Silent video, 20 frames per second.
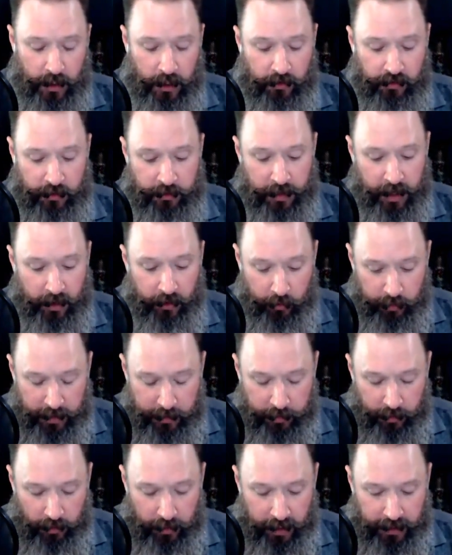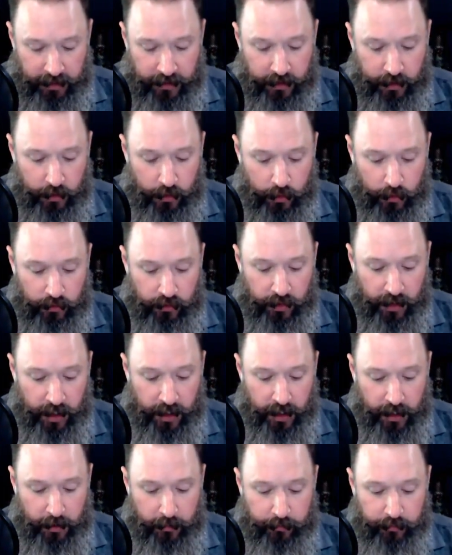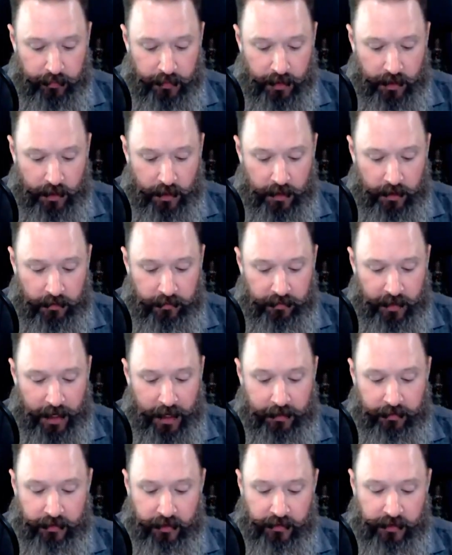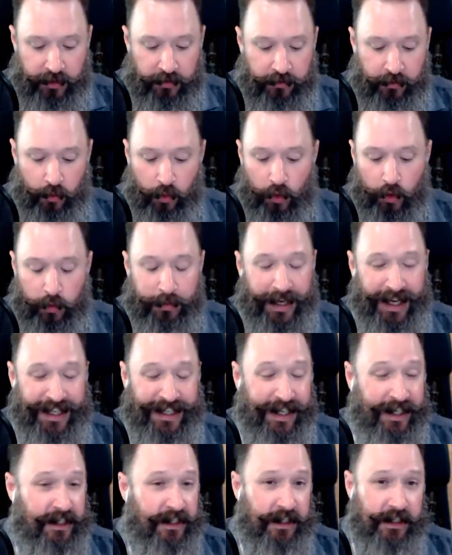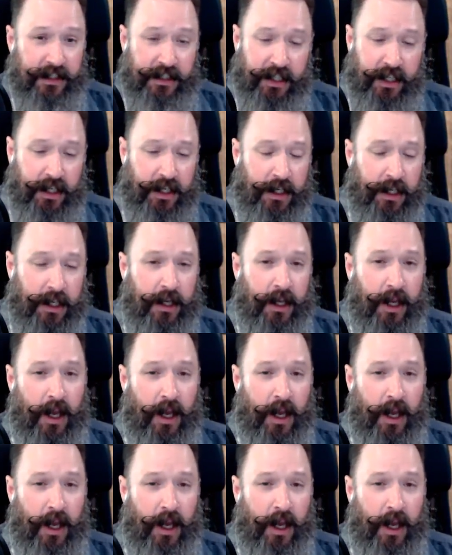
Some other people like to use 564 by 916.